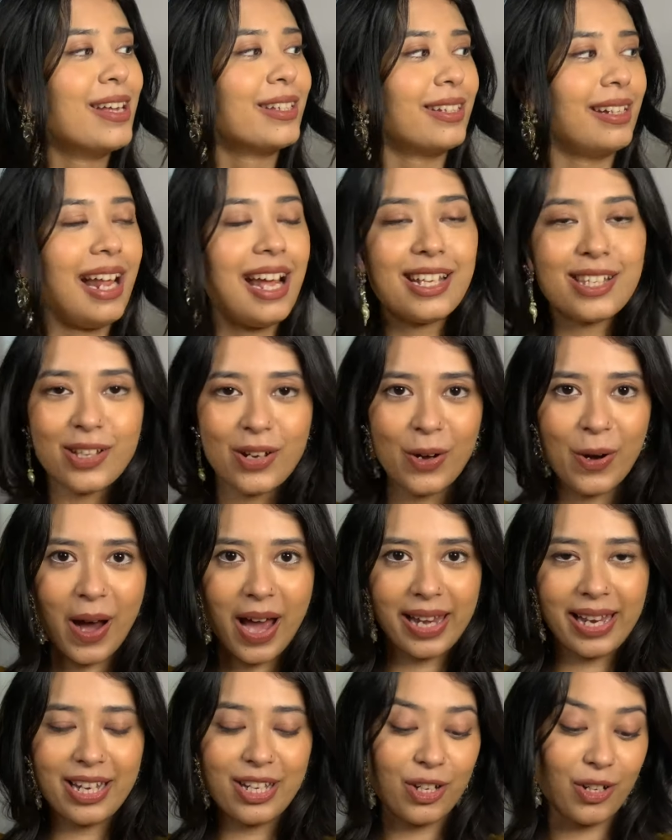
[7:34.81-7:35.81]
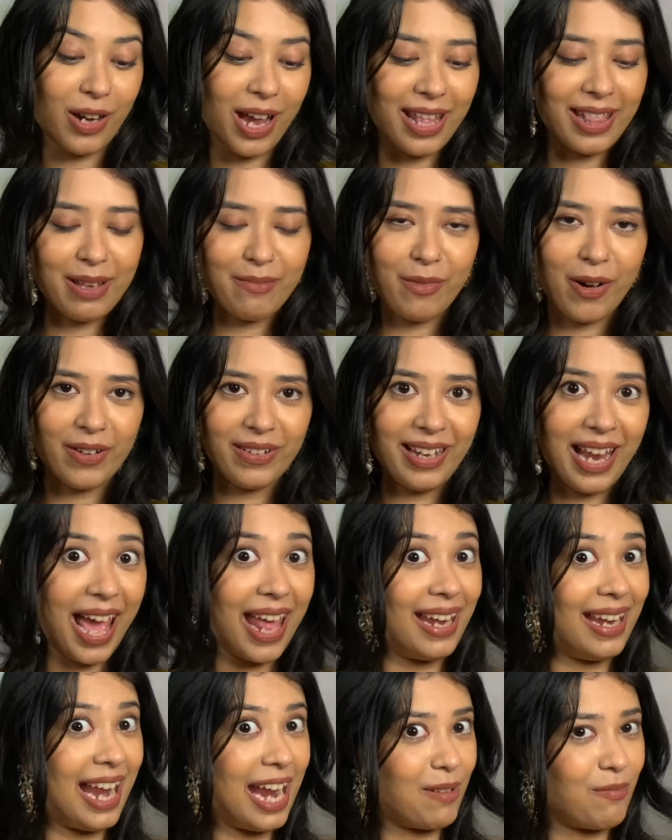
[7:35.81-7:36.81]
So let's go ahead and try them on
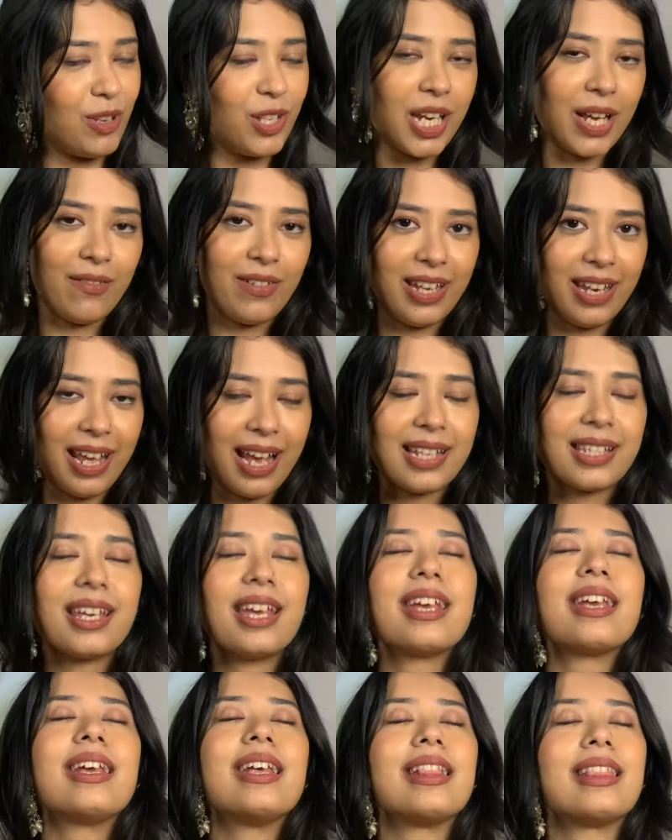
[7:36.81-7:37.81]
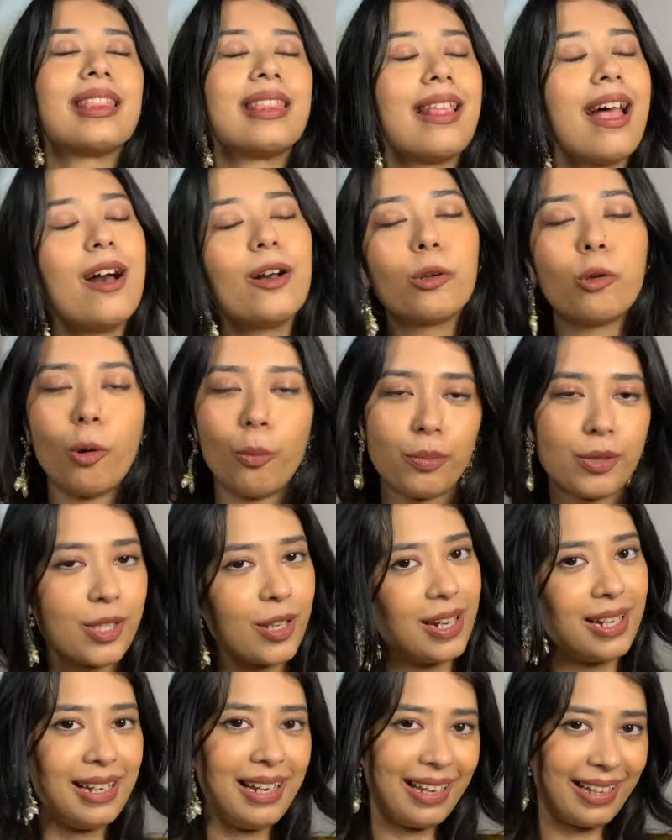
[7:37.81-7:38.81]
and let me share with you guys ki kitna
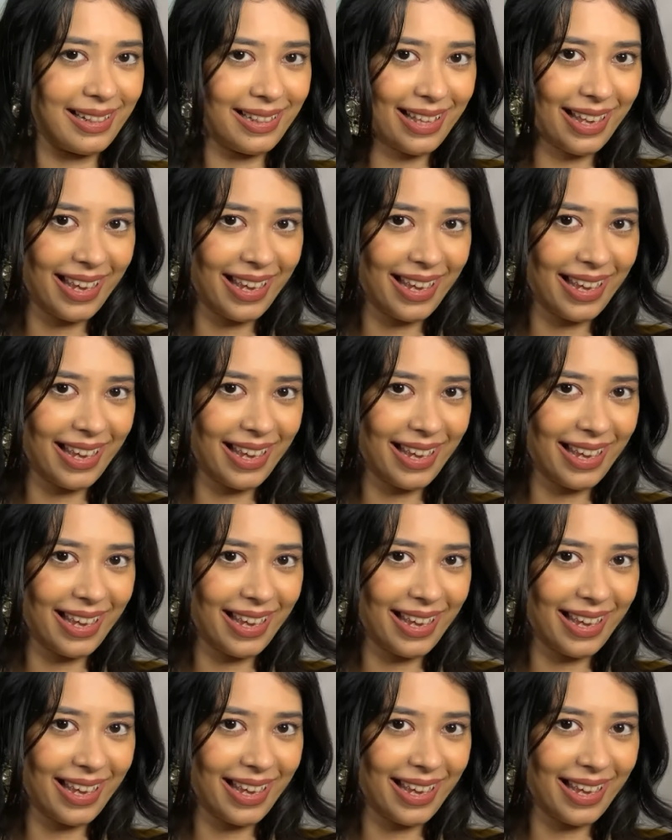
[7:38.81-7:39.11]
khoobsurat lagta